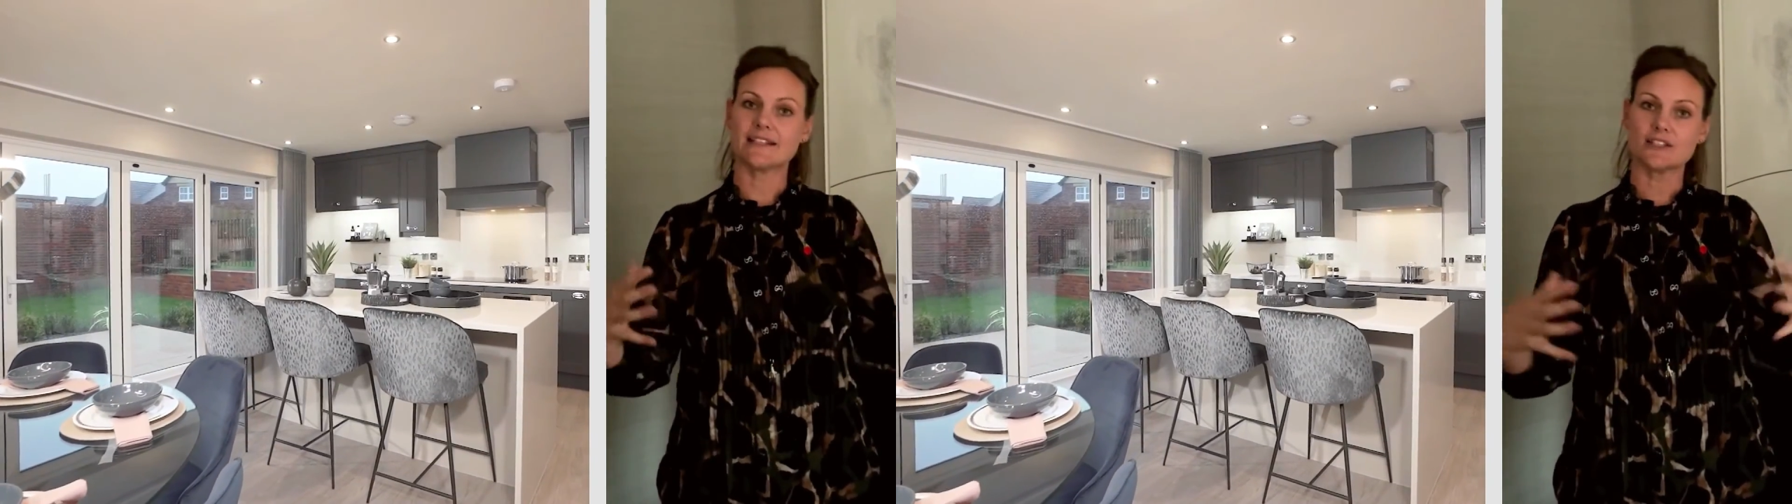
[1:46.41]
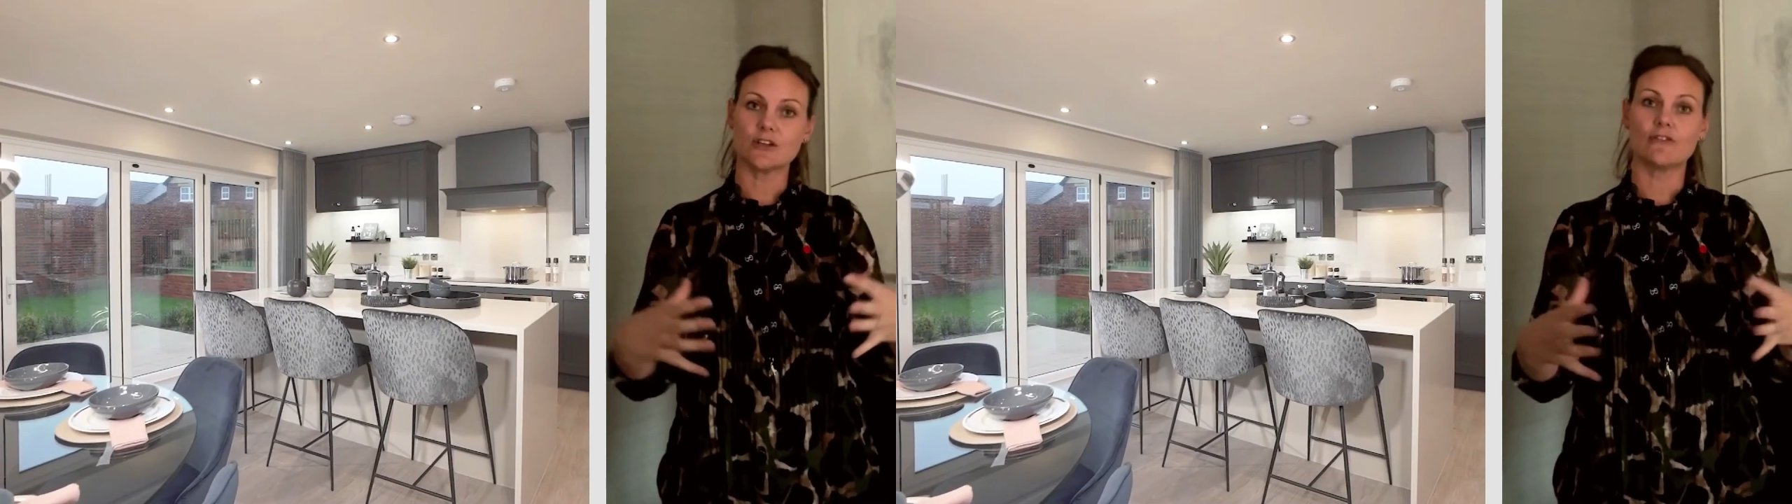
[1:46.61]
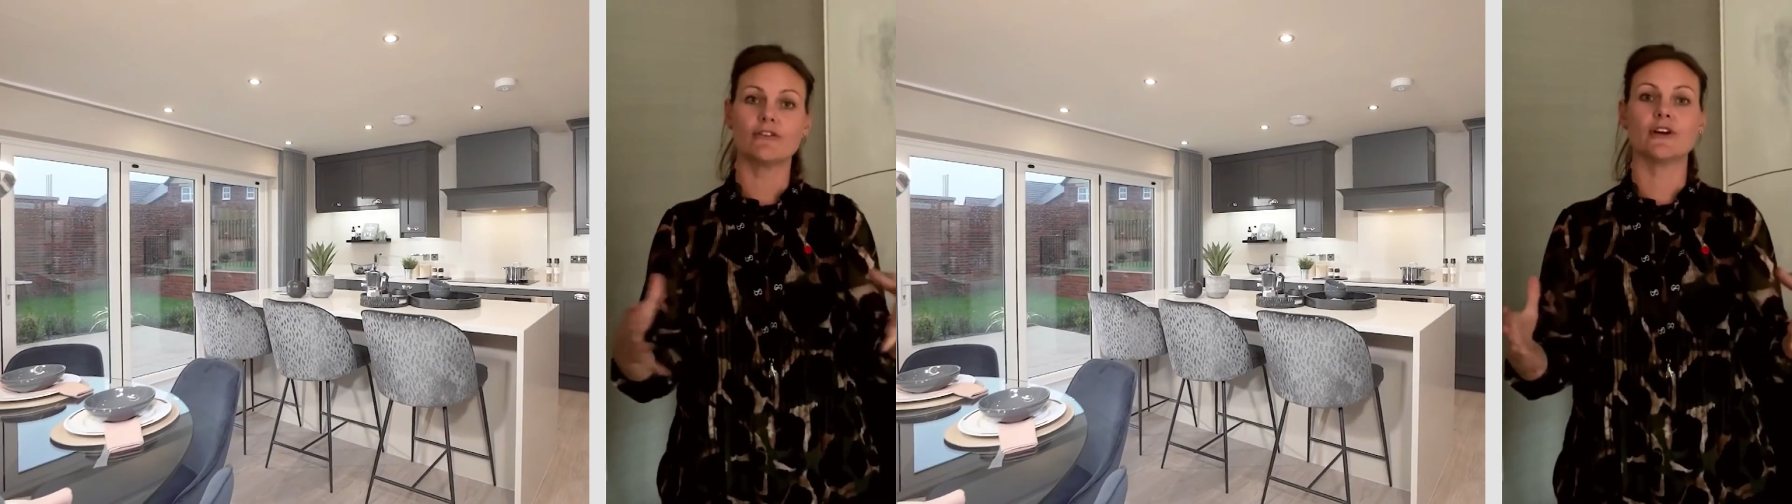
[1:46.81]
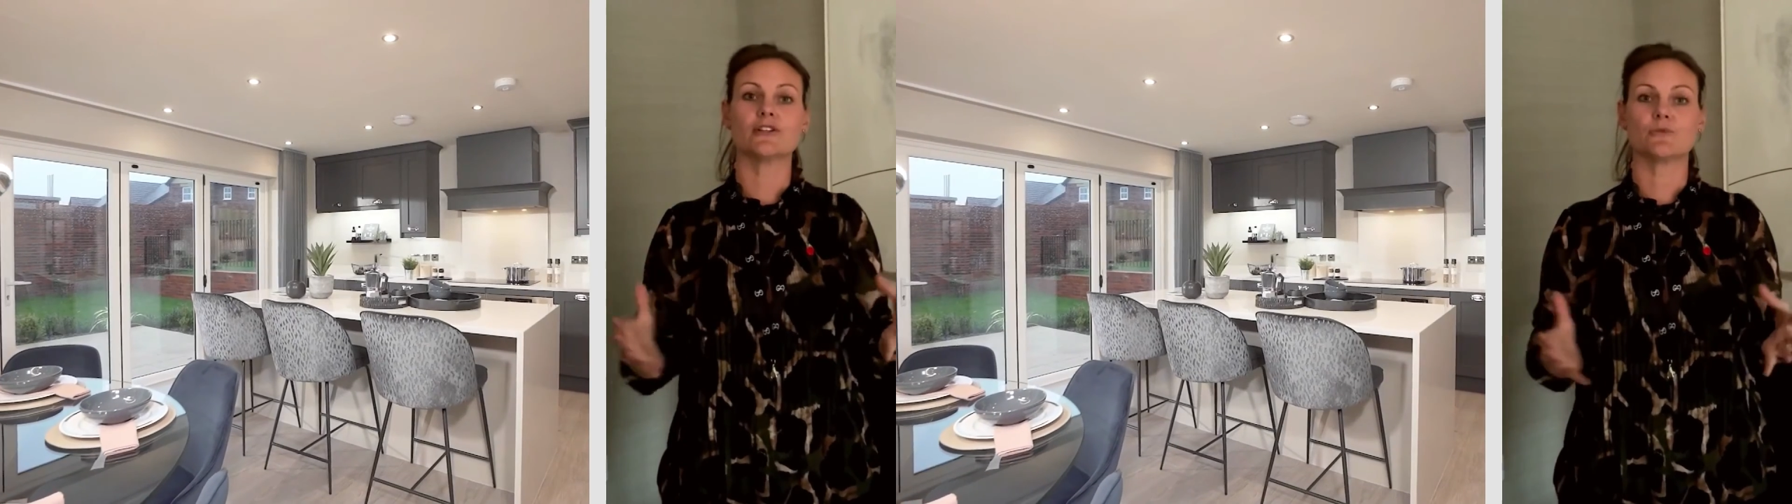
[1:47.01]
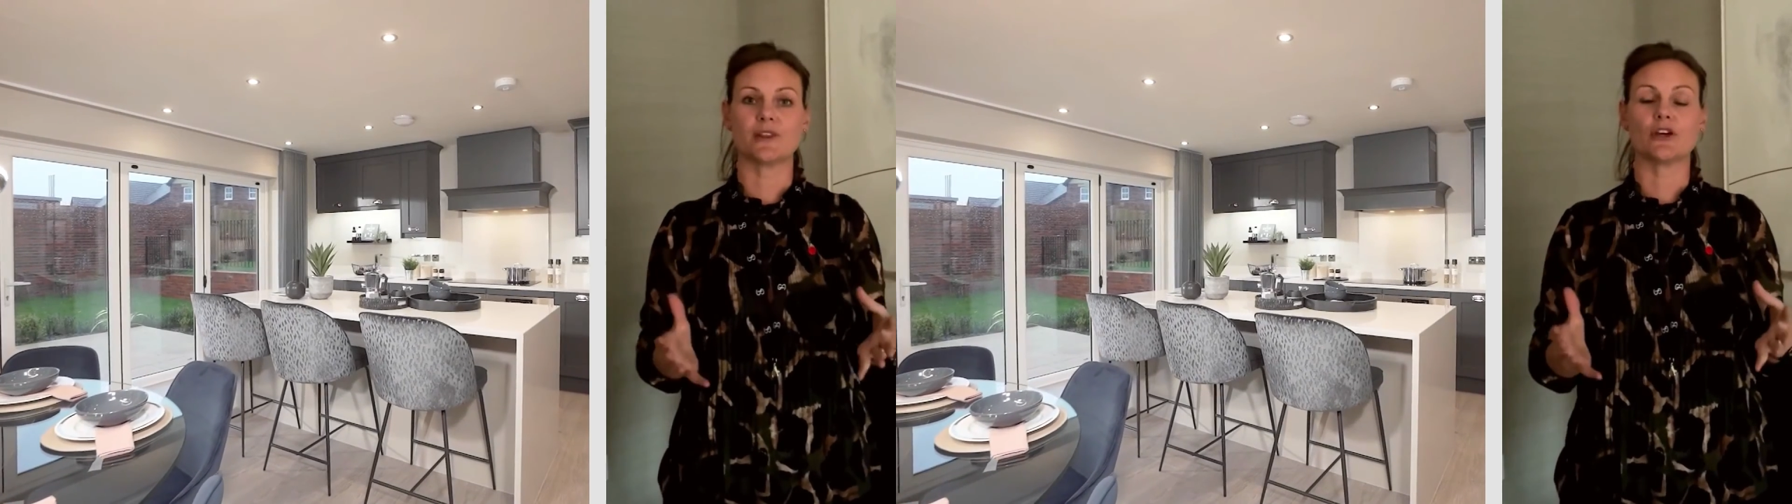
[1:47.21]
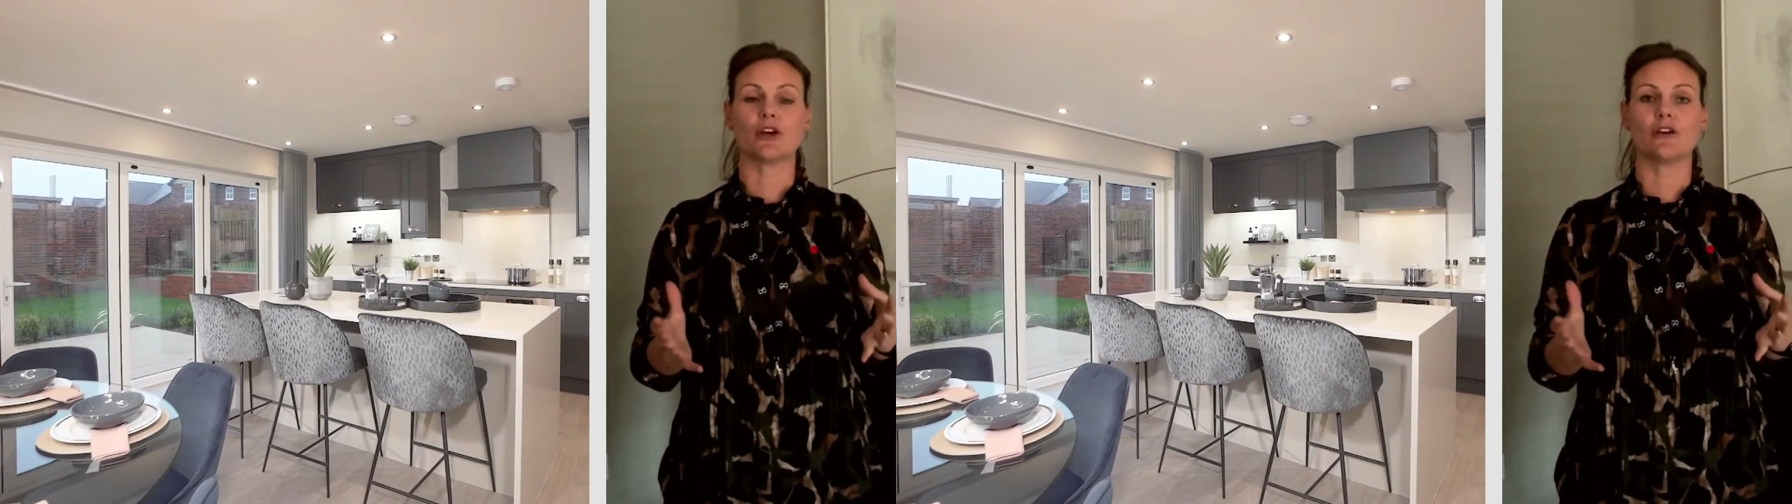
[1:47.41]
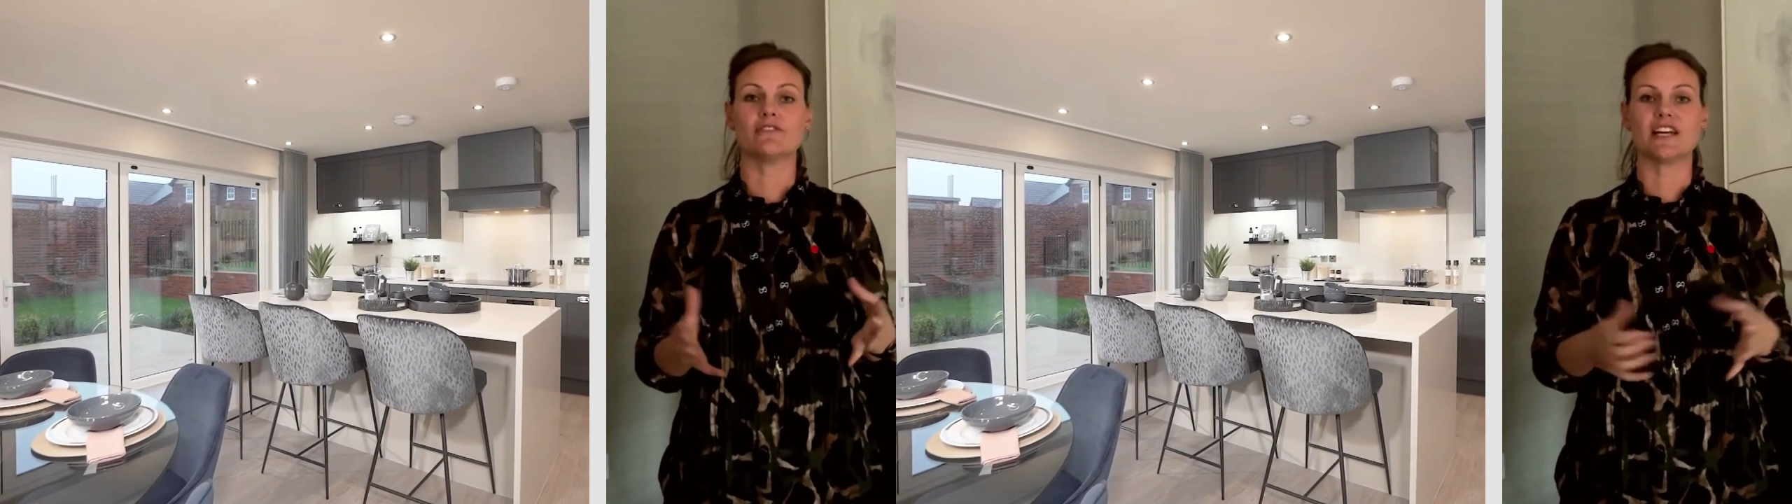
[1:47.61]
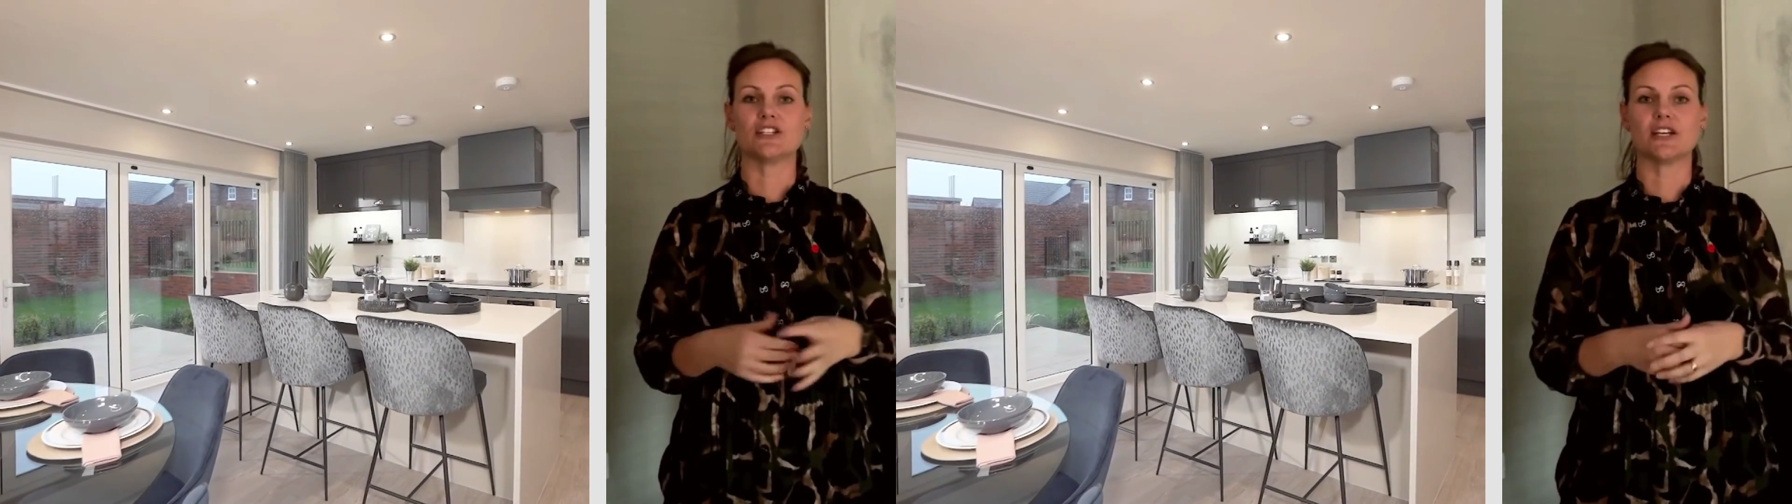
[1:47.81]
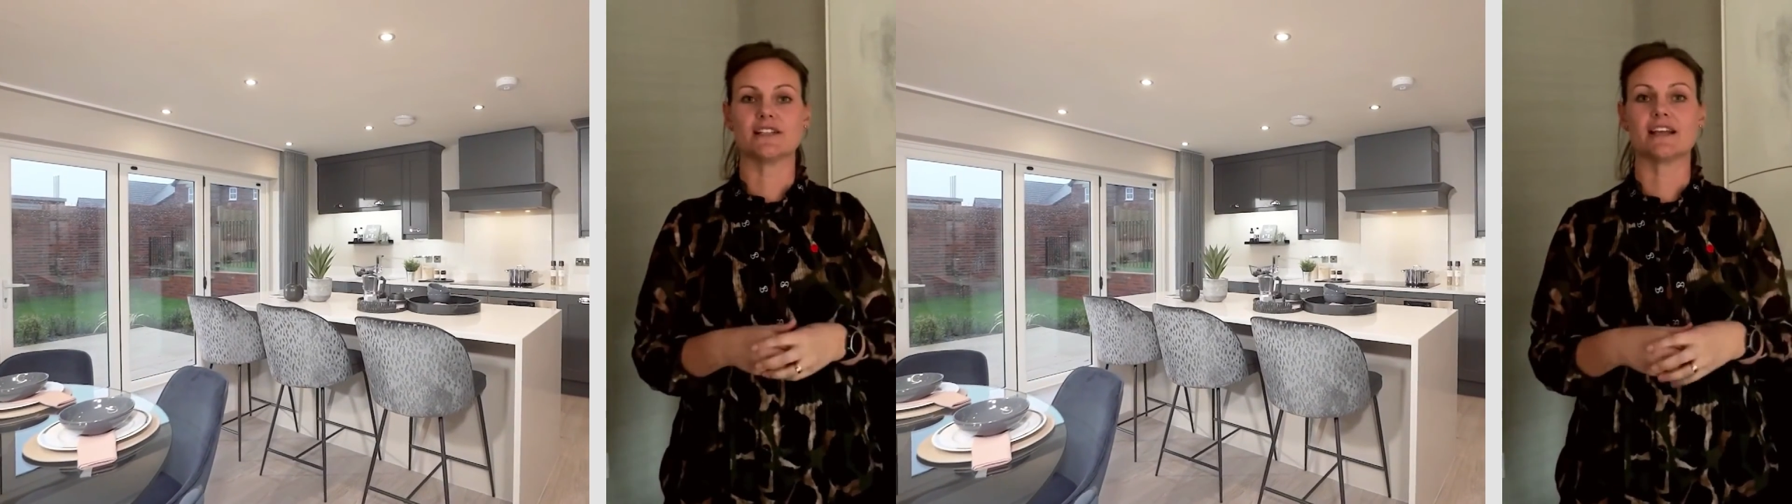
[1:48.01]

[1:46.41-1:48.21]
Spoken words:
softness with the curved edges